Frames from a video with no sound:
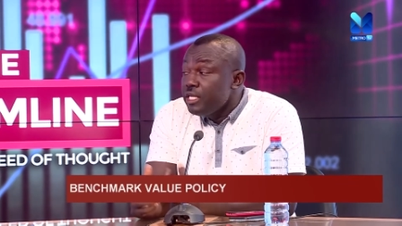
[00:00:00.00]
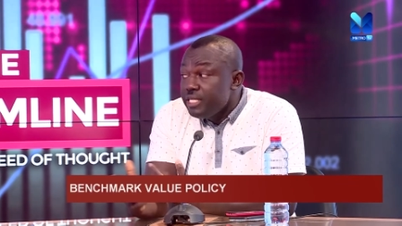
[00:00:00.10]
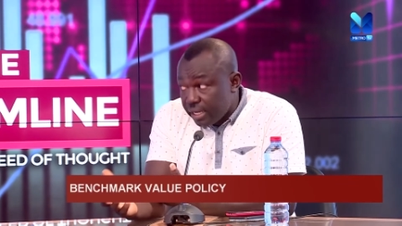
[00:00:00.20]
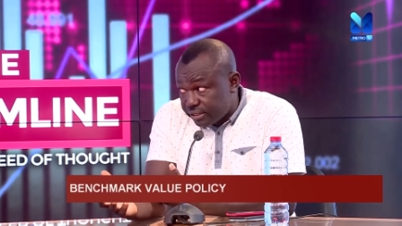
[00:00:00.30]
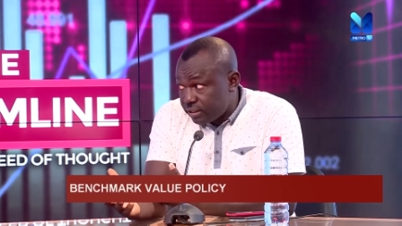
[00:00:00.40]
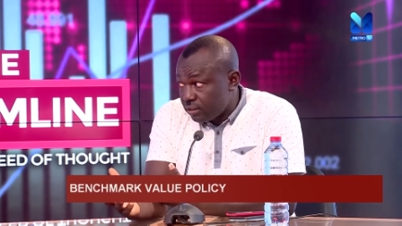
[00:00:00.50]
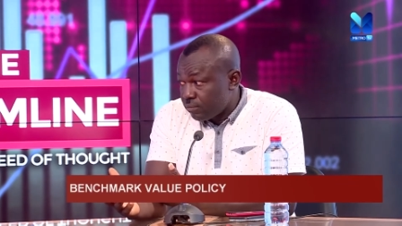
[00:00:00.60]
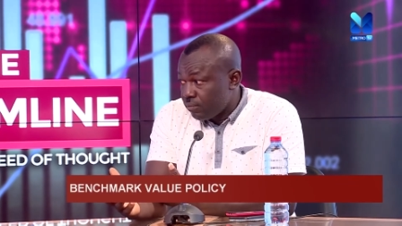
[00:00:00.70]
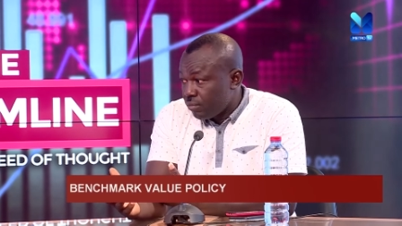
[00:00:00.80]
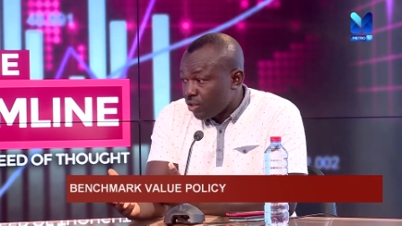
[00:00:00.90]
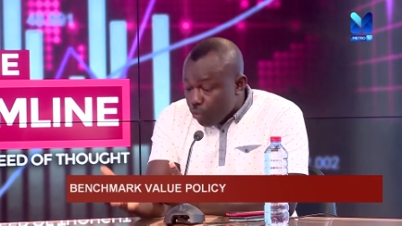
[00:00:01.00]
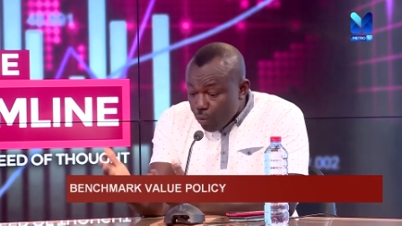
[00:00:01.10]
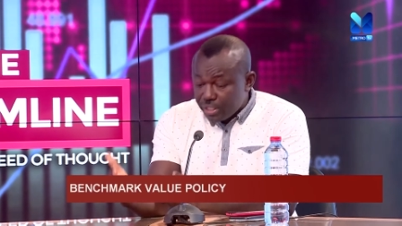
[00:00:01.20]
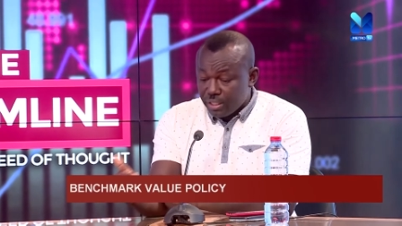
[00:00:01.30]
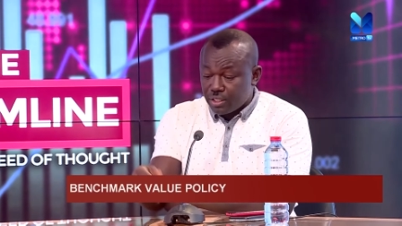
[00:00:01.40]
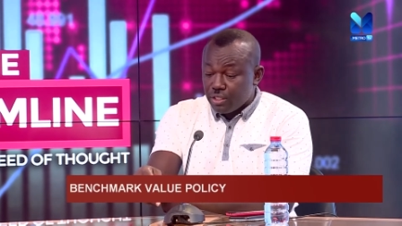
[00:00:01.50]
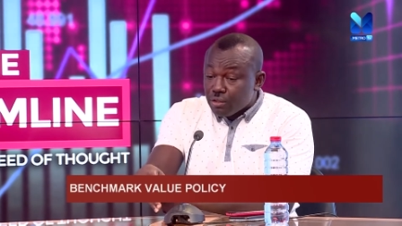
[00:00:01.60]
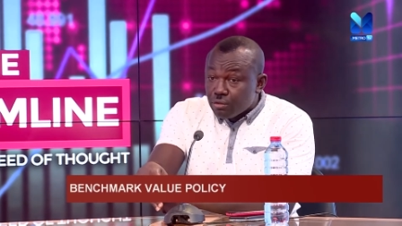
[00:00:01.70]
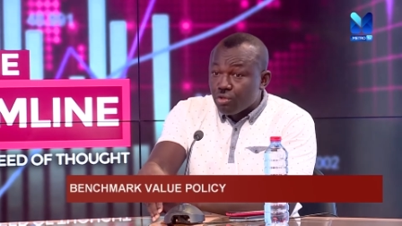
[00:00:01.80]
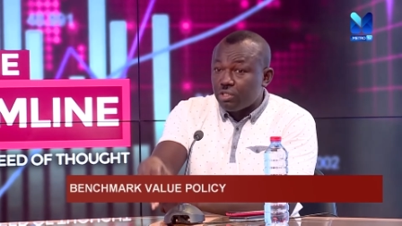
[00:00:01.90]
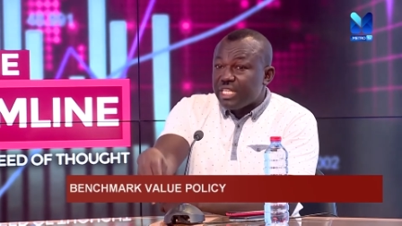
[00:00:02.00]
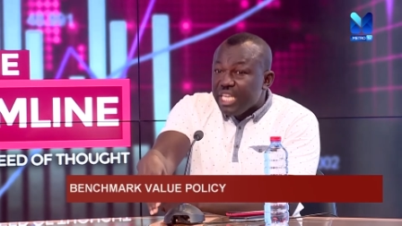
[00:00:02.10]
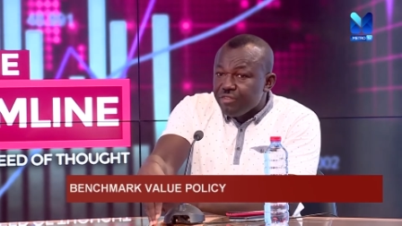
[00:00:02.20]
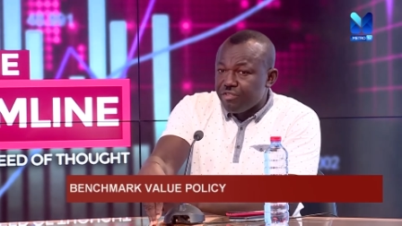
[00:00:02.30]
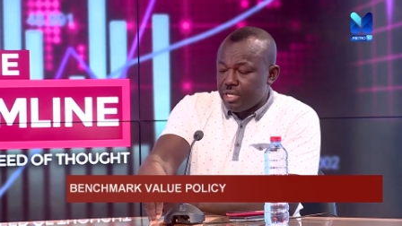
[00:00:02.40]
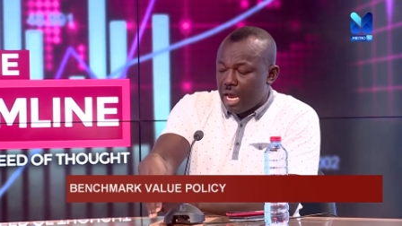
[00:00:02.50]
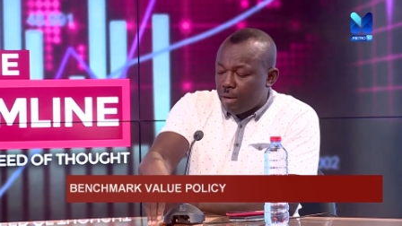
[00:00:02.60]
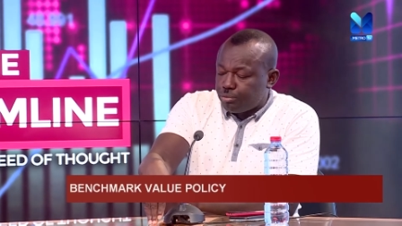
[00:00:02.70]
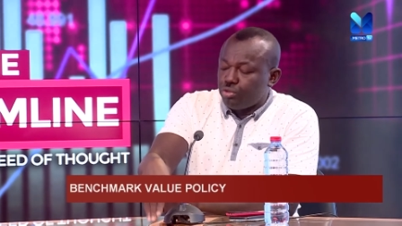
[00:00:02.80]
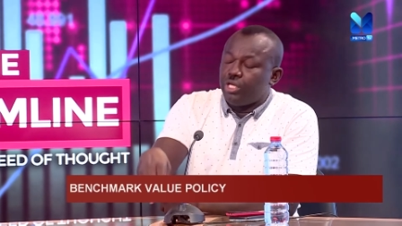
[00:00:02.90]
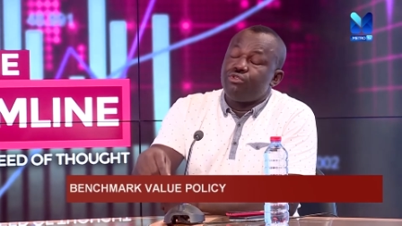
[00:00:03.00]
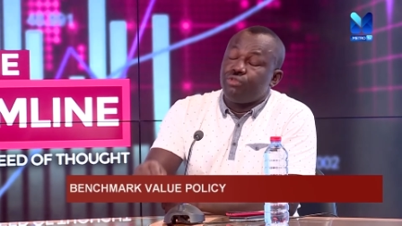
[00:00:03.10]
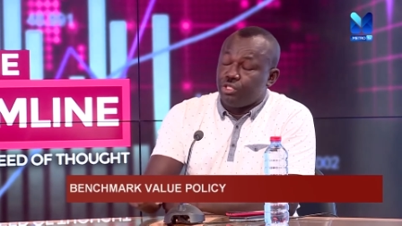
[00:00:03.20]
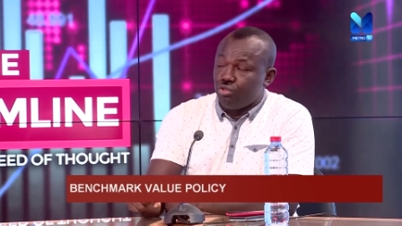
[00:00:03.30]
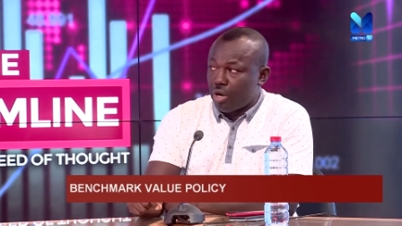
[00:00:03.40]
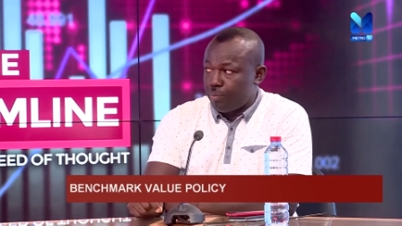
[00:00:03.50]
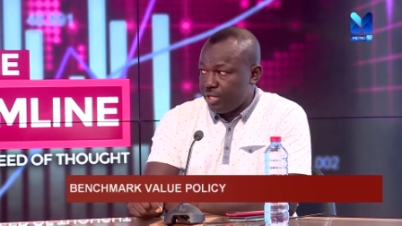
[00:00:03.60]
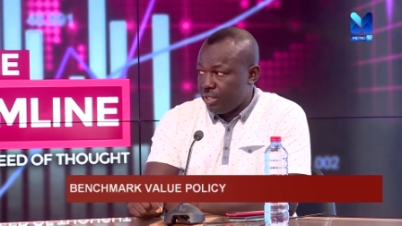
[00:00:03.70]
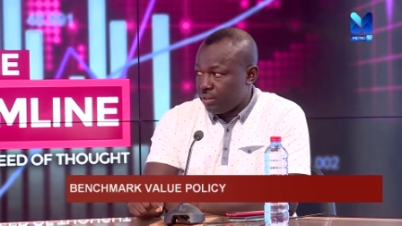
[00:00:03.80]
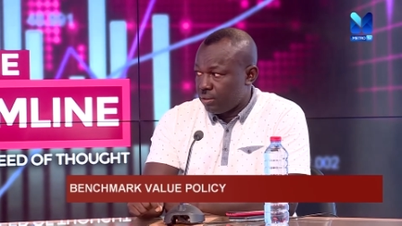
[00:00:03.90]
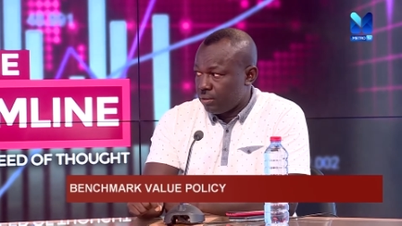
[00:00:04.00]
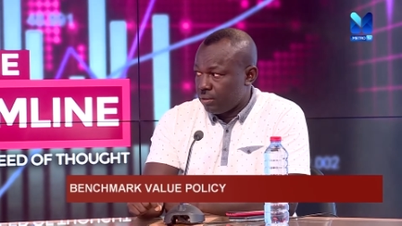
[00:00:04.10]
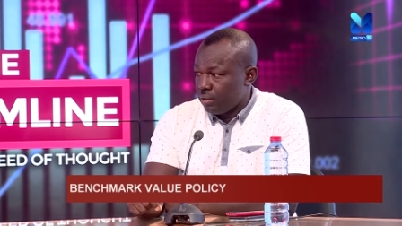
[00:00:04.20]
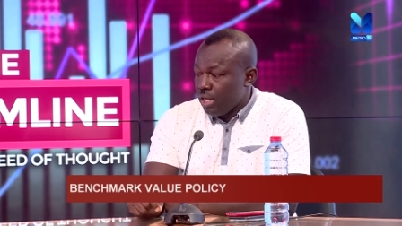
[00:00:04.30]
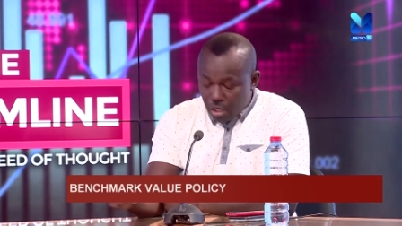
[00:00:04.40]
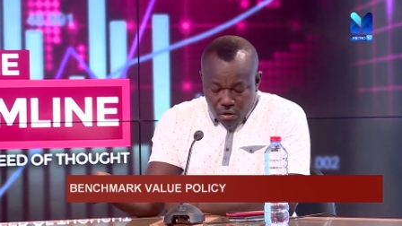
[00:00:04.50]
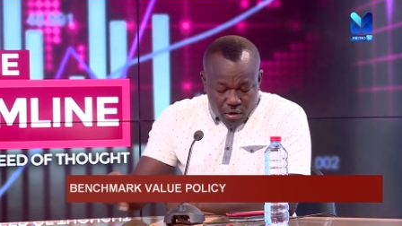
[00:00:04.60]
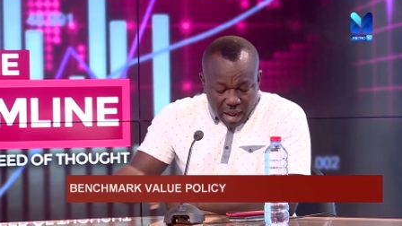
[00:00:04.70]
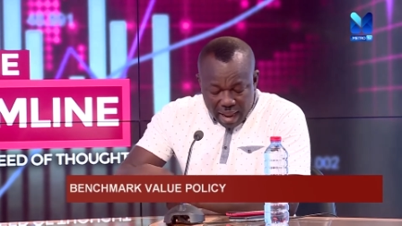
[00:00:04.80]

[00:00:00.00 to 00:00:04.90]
Yes, which is not even up to the duty you are paying. Look, I